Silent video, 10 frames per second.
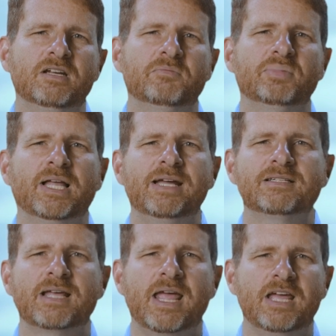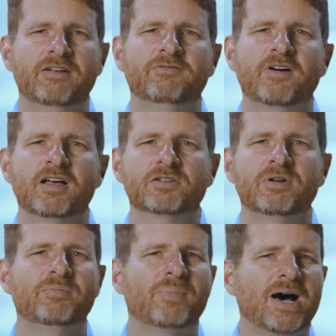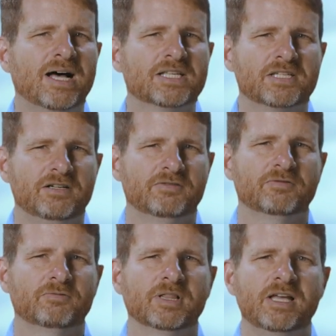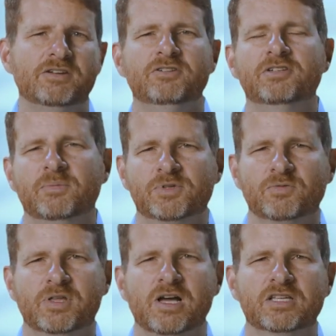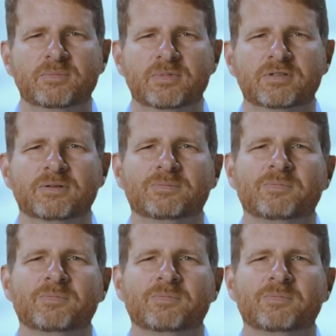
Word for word: complaints, and fostering positive relationships with customers.